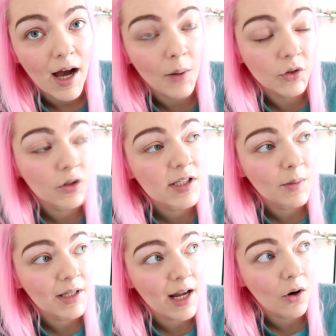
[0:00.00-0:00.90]
I was going to
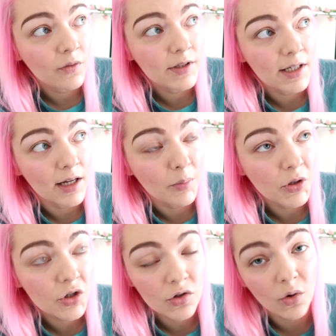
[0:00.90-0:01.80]
take my nan out for dinner,
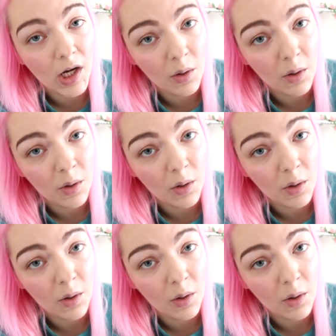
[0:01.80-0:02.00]
but she's going